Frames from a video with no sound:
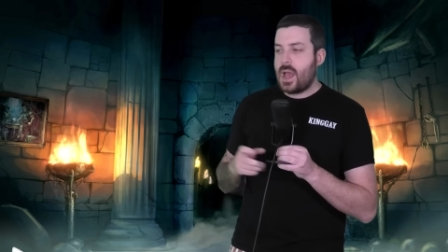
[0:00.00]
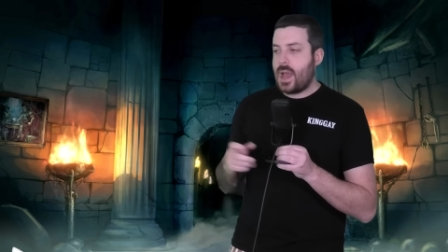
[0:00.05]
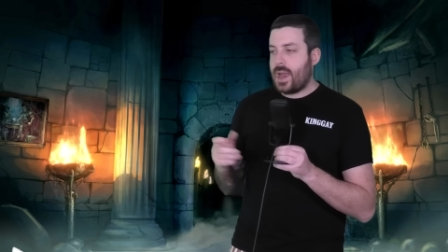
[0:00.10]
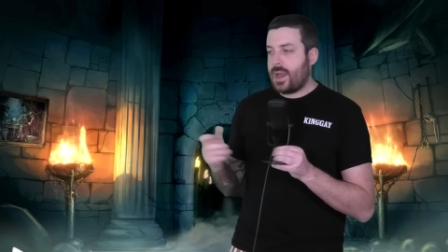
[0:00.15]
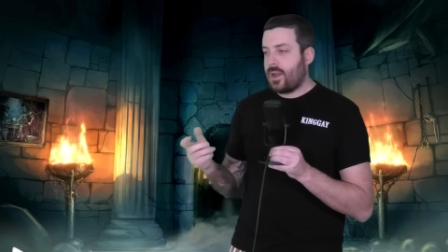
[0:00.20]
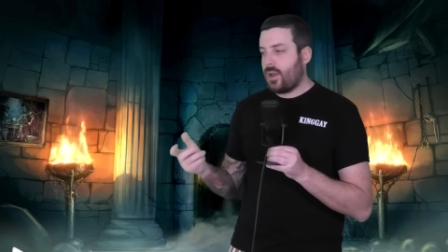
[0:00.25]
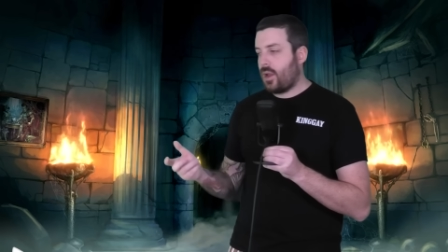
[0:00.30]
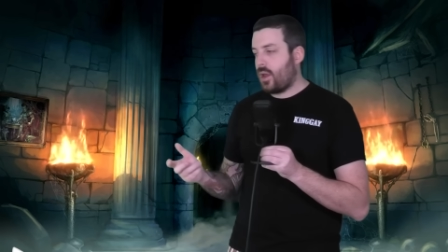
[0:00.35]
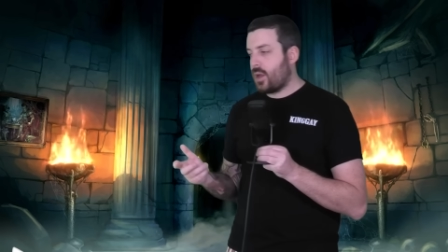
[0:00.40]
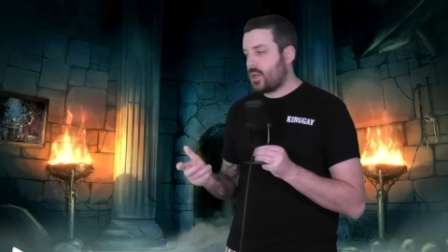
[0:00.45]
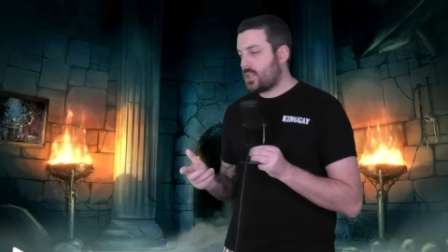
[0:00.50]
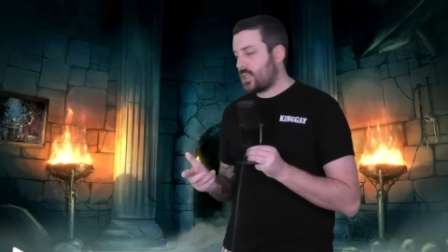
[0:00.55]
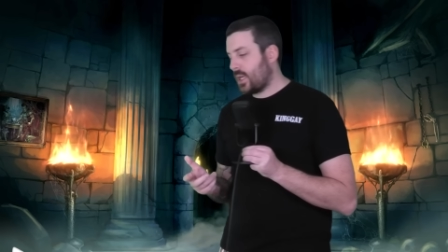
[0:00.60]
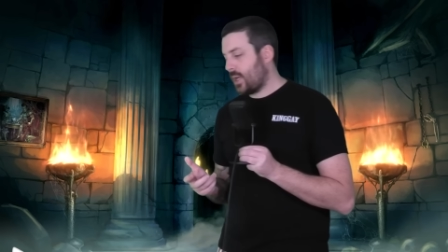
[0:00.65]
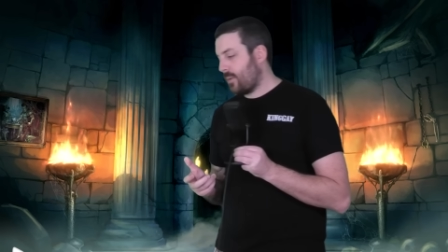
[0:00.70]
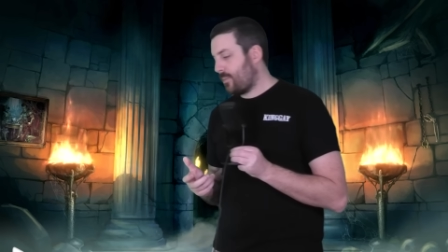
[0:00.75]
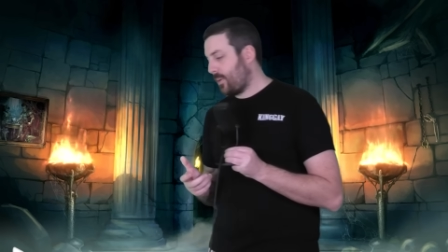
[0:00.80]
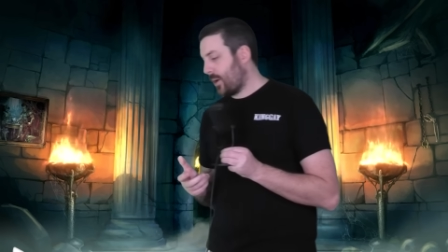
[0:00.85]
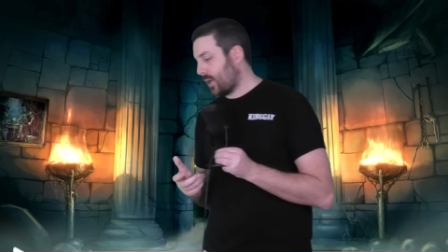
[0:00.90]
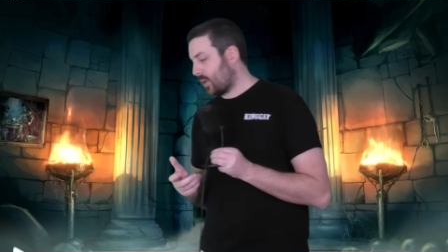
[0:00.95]
A low
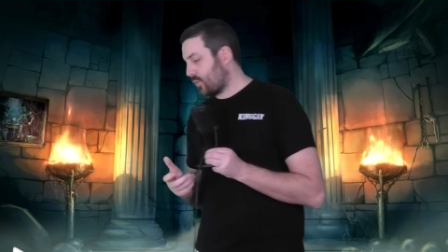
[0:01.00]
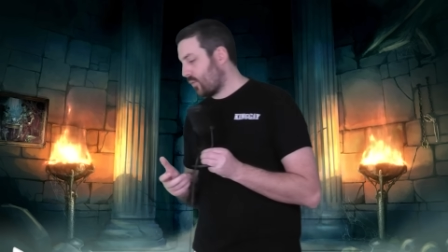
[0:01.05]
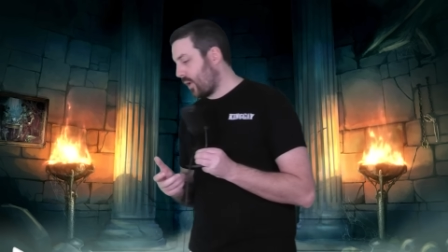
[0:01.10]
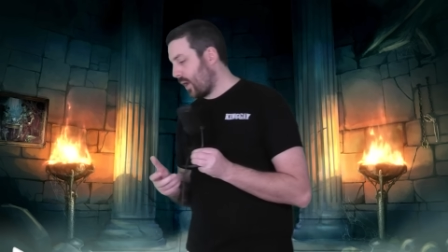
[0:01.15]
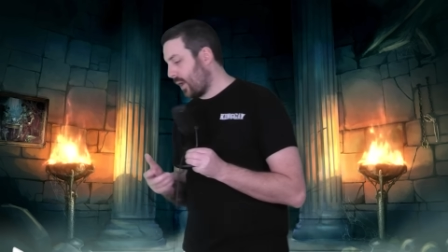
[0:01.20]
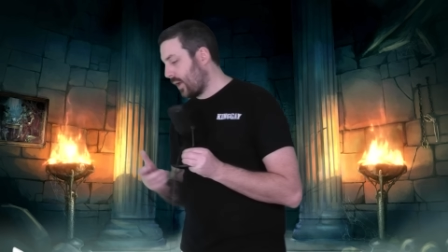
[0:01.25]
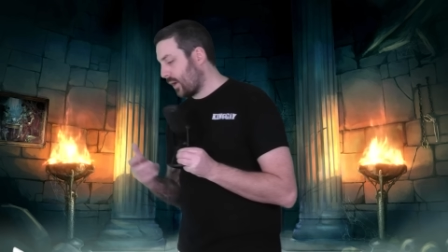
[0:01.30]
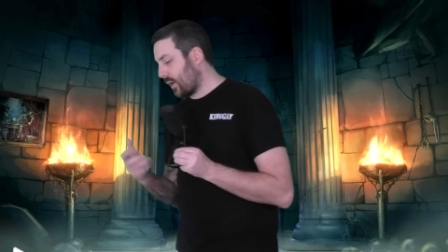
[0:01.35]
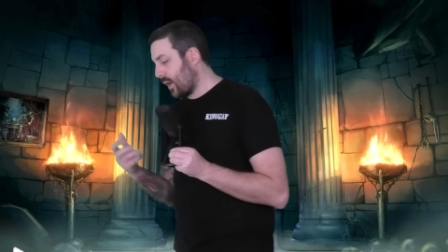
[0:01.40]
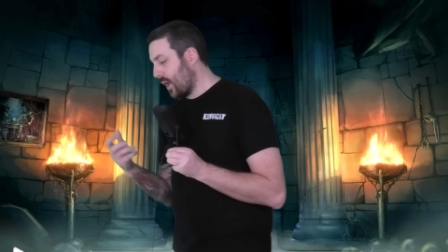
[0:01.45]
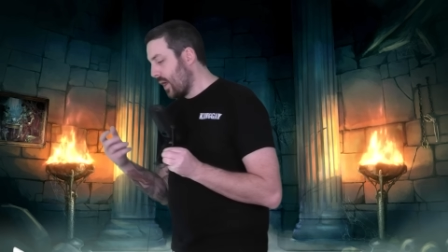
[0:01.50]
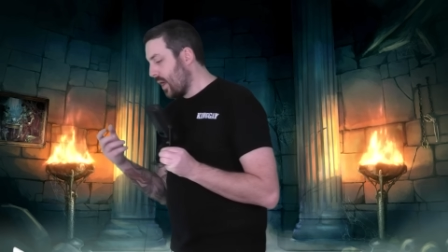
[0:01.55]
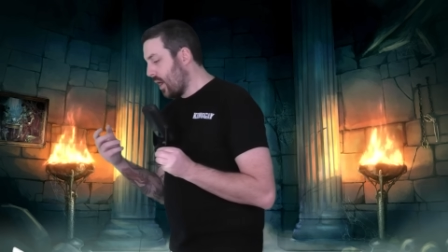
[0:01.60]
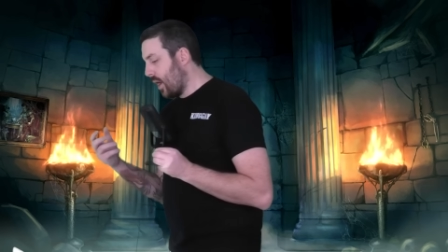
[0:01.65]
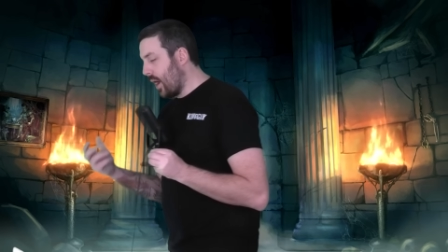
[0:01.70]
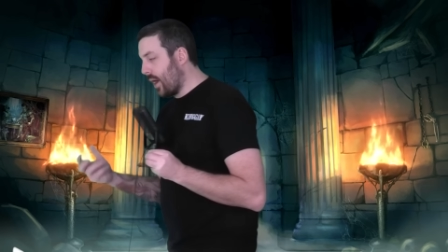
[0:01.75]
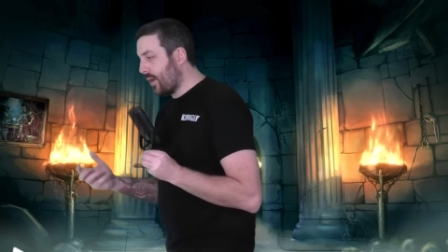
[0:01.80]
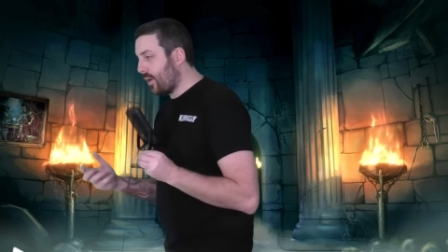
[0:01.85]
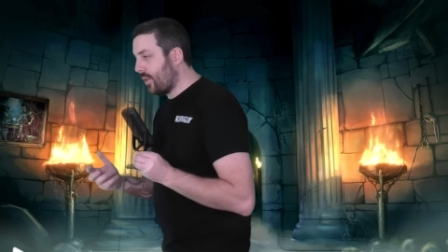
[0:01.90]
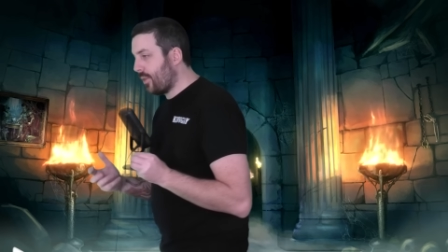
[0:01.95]
tier picked relic.
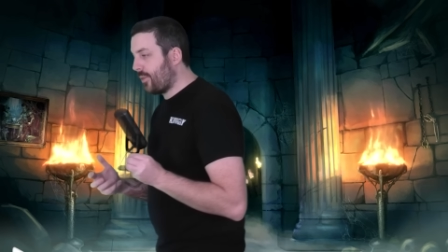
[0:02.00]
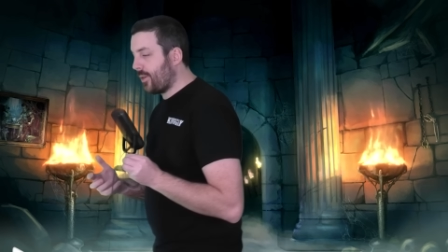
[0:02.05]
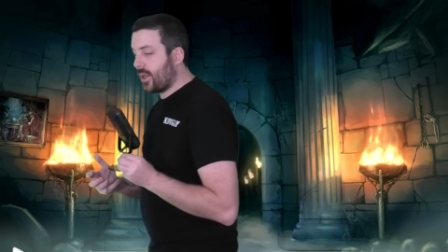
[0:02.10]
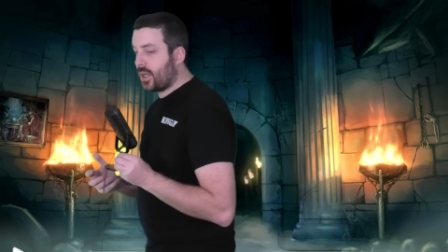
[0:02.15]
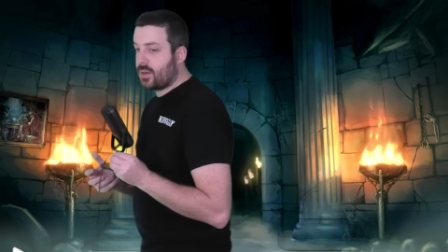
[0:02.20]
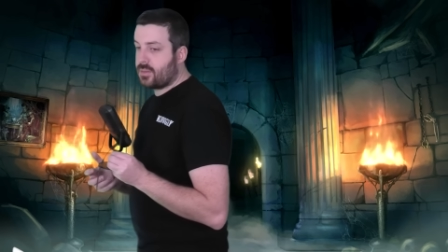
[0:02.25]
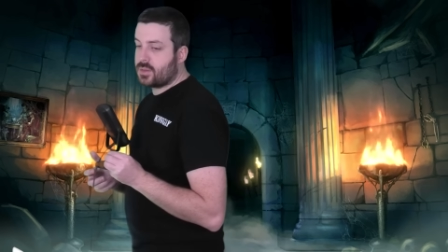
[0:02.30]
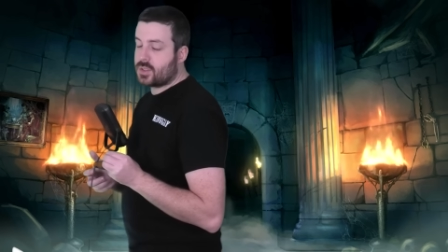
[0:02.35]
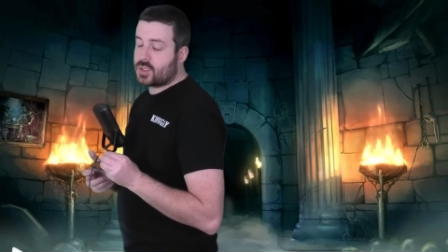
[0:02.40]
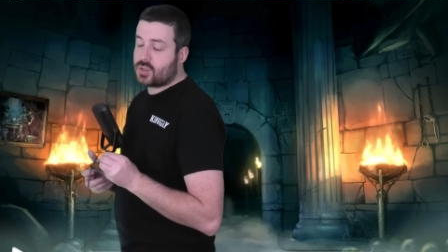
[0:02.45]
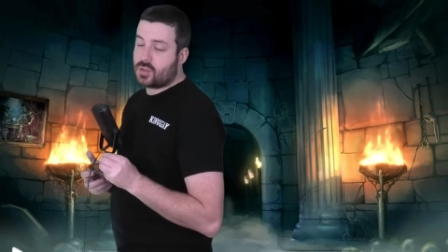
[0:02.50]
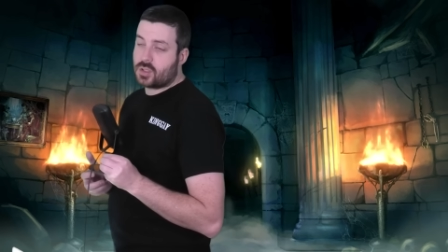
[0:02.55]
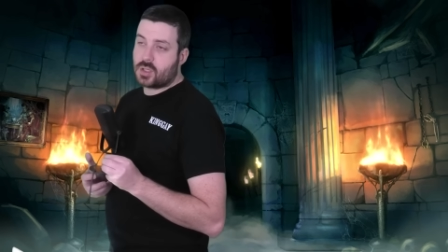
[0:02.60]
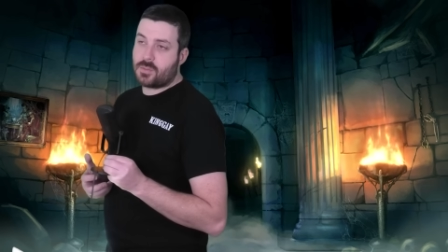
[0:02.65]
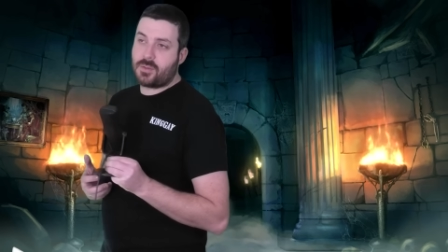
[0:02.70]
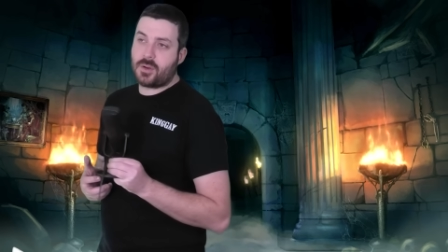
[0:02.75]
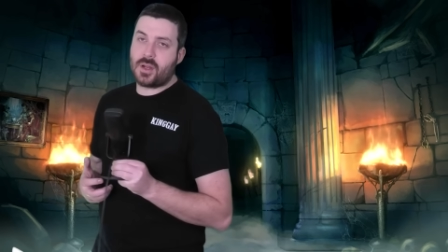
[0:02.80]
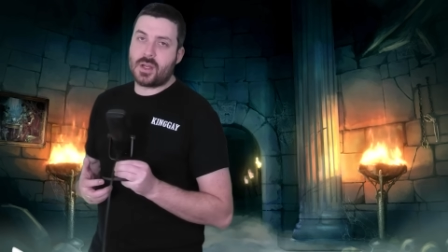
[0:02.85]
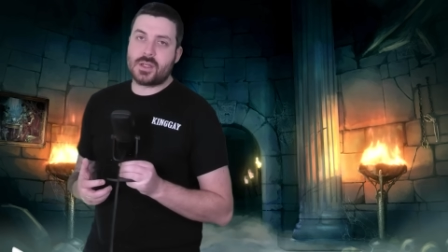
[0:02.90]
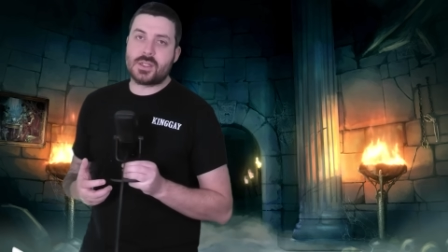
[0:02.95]
I don't think it was strong
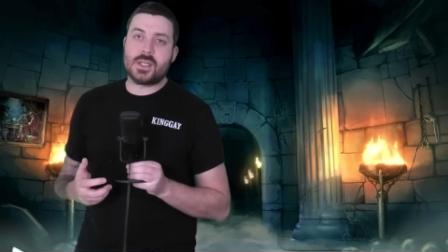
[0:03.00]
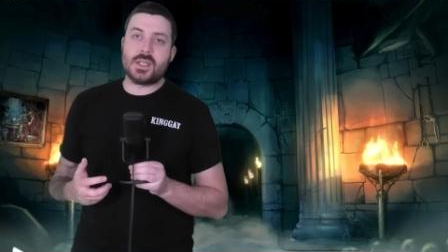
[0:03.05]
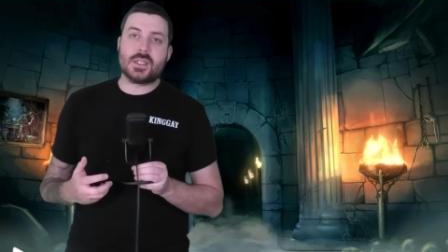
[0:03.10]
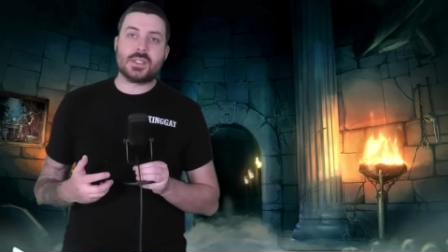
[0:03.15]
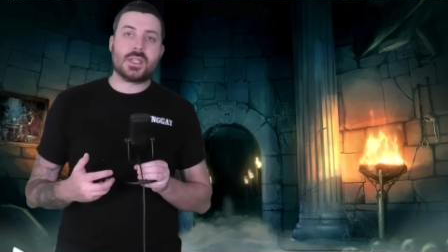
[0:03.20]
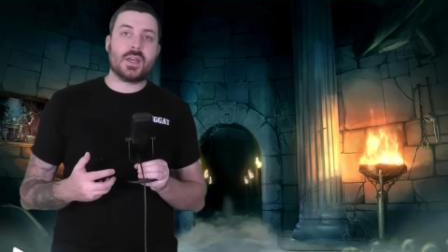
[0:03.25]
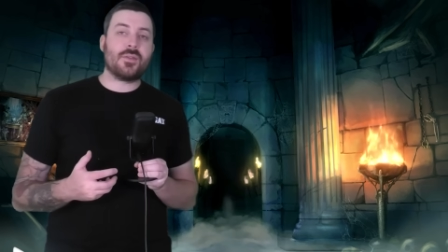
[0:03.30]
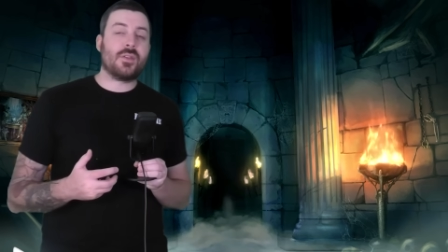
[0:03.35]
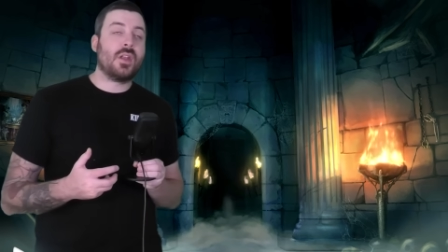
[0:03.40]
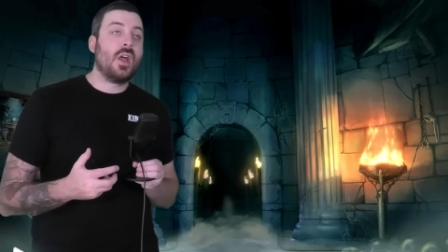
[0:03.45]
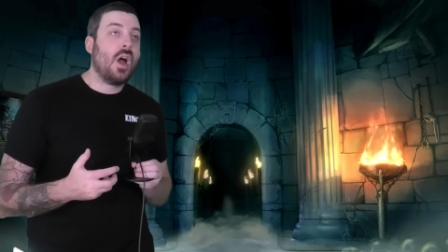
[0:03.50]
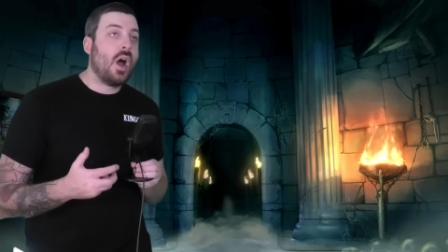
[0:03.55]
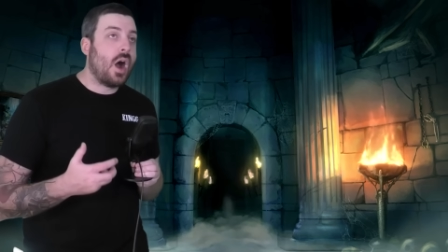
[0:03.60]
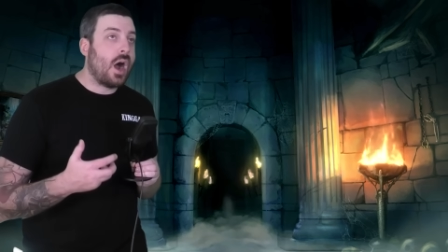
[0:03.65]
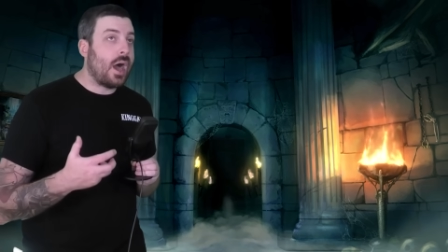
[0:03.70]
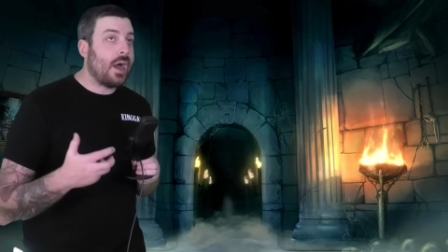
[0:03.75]
to put it at tier 7.